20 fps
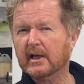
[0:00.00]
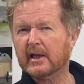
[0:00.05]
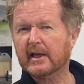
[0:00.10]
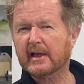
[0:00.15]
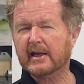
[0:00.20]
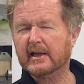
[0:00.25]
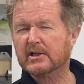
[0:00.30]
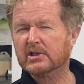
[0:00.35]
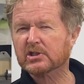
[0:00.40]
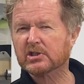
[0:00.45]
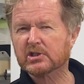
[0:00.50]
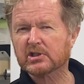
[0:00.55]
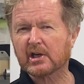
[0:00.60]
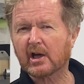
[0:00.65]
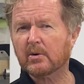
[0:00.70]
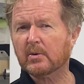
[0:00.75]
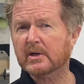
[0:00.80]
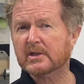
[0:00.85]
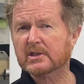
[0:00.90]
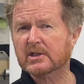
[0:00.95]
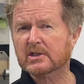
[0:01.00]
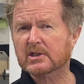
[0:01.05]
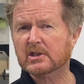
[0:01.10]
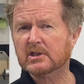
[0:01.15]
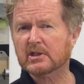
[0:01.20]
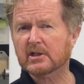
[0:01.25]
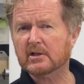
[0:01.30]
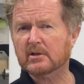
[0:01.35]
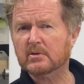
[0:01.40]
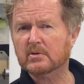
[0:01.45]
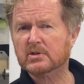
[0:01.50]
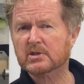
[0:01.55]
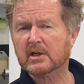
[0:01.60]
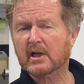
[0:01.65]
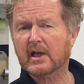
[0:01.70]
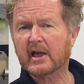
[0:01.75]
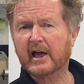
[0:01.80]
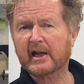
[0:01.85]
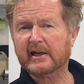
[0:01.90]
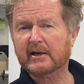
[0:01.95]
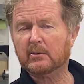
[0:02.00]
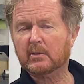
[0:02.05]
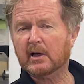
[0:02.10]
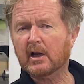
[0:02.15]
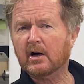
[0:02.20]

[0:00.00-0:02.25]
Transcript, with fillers: It is so easy to use, and it will